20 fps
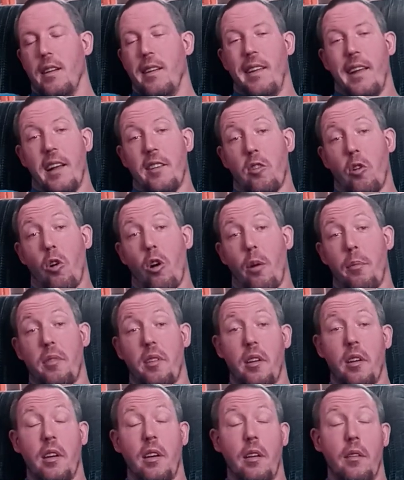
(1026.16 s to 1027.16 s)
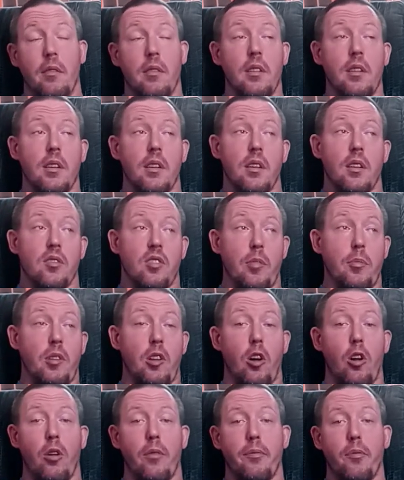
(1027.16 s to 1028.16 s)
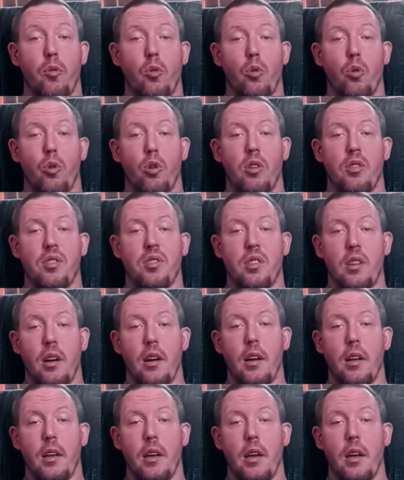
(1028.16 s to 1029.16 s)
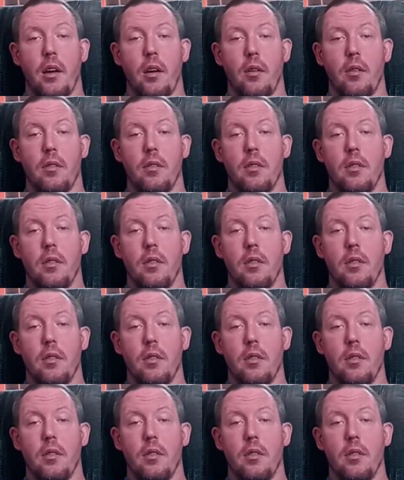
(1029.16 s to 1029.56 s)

That's all I'm saying. Send Don for signing out.